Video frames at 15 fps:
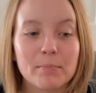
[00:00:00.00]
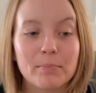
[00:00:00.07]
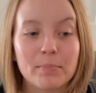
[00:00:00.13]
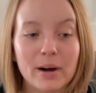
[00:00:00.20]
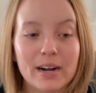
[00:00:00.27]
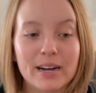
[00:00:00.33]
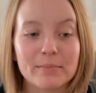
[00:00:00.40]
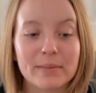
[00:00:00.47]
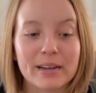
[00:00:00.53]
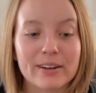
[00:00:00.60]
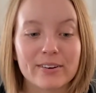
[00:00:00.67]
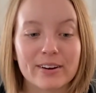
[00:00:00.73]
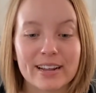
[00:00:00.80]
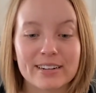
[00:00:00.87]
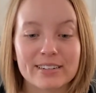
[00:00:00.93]
But my
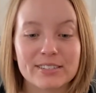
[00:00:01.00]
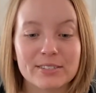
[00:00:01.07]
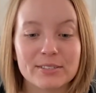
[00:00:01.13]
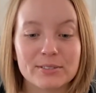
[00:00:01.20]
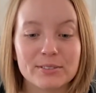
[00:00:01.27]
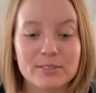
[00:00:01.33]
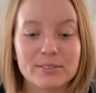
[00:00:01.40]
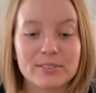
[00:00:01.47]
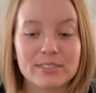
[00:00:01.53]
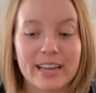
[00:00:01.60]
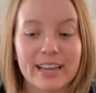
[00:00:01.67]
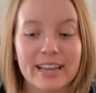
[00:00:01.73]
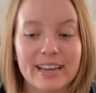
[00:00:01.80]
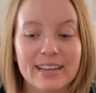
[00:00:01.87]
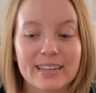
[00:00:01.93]
gratitude
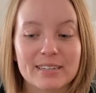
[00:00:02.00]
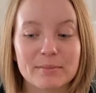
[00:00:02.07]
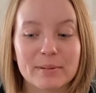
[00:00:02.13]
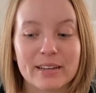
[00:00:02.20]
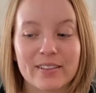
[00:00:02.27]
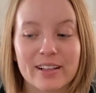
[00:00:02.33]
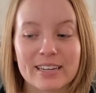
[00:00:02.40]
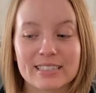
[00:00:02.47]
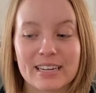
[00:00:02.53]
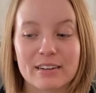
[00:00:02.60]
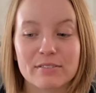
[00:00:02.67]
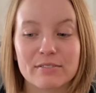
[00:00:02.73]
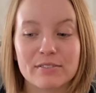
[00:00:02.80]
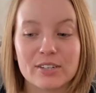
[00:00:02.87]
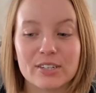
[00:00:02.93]
and my glass half
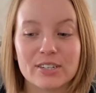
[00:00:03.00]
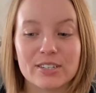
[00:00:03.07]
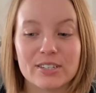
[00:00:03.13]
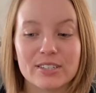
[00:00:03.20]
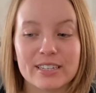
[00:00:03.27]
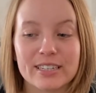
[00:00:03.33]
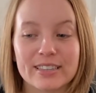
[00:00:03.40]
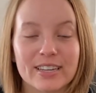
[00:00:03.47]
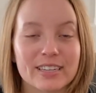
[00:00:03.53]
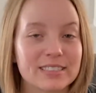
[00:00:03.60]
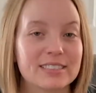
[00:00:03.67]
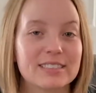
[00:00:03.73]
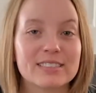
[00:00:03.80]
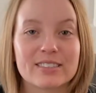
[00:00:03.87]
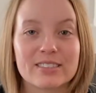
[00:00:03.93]
full and
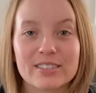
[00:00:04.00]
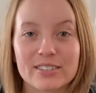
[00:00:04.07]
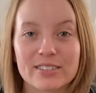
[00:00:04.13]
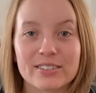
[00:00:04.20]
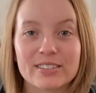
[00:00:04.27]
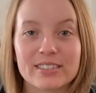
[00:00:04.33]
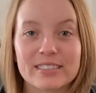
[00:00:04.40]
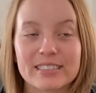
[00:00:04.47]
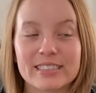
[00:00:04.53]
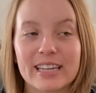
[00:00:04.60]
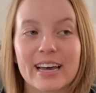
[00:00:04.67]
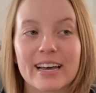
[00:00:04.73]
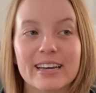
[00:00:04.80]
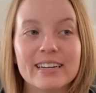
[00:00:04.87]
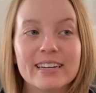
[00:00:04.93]
lessons learned is
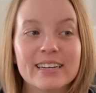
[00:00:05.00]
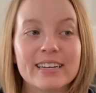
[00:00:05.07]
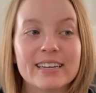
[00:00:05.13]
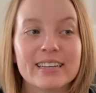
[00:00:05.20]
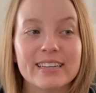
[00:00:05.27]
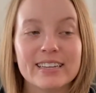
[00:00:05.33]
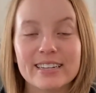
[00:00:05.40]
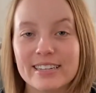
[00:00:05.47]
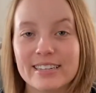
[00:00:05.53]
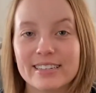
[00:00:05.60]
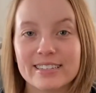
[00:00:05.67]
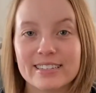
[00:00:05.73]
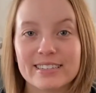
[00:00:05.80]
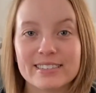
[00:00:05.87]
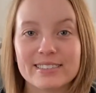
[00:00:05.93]
that
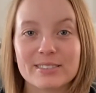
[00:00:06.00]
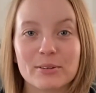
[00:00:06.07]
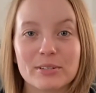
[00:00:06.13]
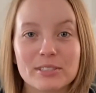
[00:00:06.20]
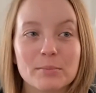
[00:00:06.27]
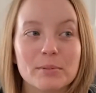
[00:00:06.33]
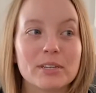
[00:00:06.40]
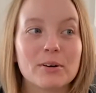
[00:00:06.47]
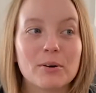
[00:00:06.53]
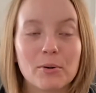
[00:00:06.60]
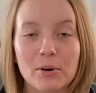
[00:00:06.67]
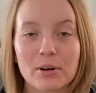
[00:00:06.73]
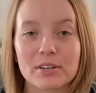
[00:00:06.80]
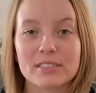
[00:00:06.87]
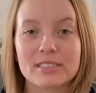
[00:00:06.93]
Gideon is going to be a
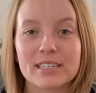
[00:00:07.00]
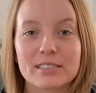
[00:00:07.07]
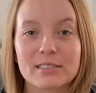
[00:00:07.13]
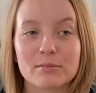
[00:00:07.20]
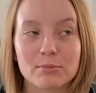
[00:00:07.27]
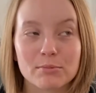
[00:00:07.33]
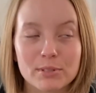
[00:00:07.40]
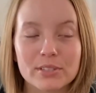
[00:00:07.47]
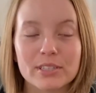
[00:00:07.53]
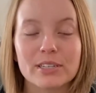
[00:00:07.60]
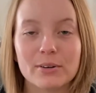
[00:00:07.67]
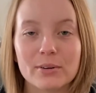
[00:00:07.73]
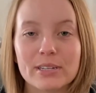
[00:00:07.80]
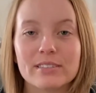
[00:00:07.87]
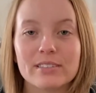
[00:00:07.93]
horse that's really
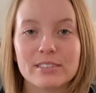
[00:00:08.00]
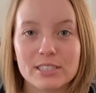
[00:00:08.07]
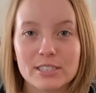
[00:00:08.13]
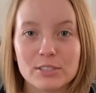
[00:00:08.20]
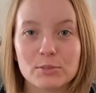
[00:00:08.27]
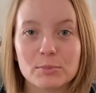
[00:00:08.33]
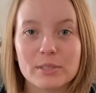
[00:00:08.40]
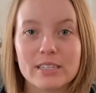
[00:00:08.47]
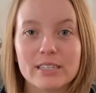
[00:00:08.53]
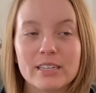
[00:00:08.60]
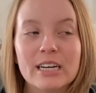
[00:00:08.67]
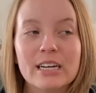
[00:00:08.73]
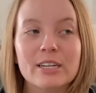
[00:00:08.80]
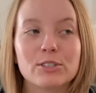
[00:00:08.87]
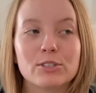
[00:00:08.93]
going to teach me
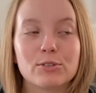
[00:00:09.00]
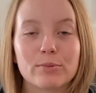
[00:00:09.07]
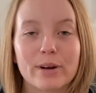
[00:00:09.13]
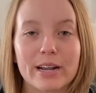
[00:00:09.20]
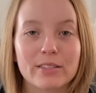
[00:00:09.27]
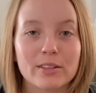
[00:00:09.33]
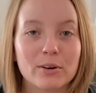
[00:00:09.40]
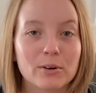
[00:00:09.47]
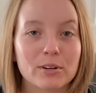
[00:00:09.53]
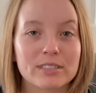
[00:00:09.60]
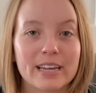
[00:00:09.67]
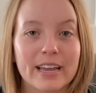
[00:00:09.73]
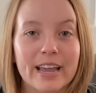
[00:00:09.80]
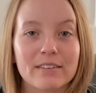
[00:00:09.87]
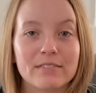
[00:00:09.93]
to ride the horse
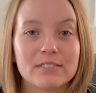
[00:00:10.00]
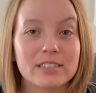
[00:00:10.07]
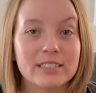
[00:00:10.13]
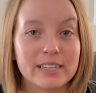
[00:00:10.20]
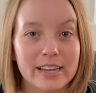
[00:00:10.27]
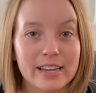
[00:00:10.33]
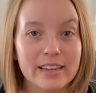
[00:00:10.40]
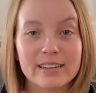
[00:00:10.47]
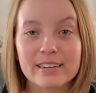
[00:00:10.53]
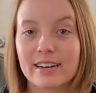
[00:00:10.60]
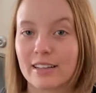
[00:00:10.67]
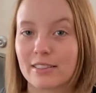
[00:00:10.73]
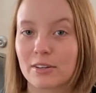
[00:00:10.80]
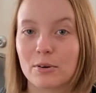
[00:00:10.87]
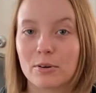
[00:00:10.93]
I have today and
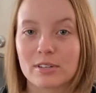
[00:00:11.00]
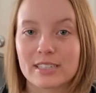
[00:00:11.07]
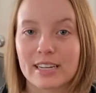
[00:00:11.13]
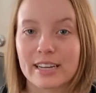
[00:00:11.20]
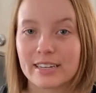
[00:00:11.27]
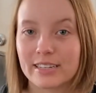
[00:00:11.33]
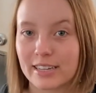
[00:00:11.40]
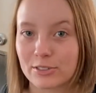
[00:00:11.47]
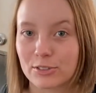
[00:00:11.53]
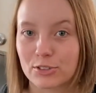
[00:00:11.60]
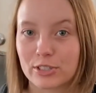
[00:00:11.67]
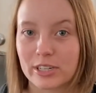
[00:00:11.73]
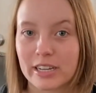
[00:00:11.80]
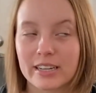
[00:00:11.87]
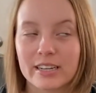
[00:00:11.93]
not the horse I had
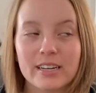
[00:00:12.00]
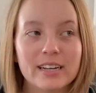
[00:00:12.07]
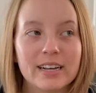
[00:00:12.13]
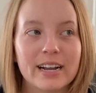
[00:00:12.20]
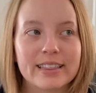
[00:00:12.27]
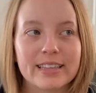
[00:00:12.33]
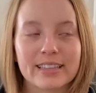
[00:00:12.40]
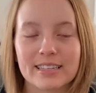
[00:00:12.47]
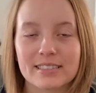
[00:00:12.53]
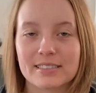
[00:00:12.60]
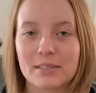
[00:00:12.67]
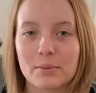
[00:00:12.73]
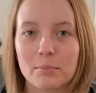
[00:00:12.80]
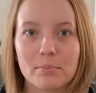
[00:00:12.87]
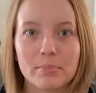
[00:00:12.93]
yesterday. I think that's
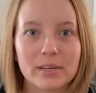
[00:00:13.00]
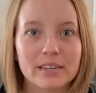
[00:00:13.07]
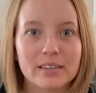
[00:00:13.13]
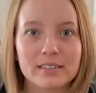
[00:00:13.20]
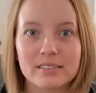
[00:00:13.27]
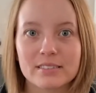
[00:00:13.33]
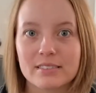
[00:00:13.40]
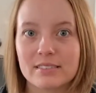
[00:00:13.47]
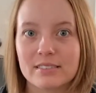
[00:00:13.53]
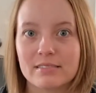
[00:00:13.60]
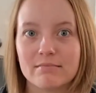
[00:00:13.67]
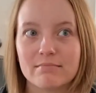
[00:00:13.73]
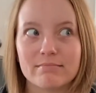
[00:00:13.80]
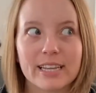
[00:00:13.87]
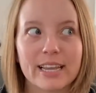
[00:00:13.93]
the biggest
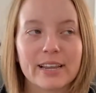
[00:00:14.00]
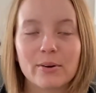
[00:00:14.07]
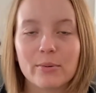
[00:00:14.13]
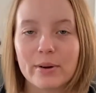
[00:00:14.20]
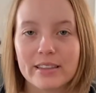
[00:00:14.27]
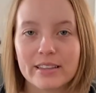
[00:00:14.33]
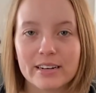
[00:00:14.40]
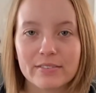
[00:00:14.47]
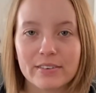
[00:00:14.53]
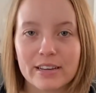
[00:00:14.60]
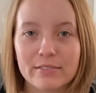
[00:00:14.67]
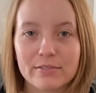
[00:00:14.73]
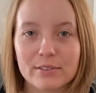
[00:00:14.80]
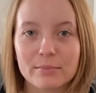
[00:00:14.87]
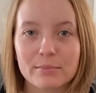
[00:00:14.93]
takeaway that I've
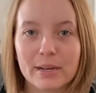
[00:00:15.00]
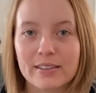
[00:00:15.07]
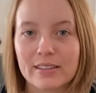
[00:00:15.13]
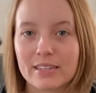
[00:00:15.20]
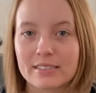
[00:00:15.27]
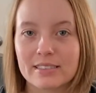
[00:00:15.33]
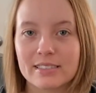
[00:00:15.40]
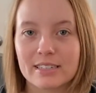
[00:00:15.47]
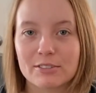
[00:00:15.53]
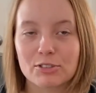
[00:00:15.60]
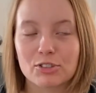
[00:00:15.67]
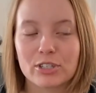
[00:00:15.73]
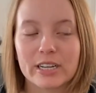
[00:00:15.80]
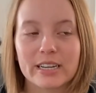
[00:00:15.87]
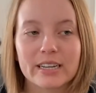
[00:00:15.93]
had from my lesson
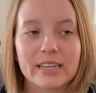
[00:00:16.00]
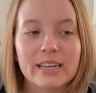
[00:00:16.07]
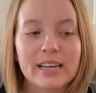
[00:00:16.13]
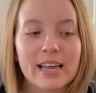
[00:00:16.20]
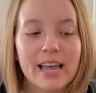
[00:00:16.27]
yesterday.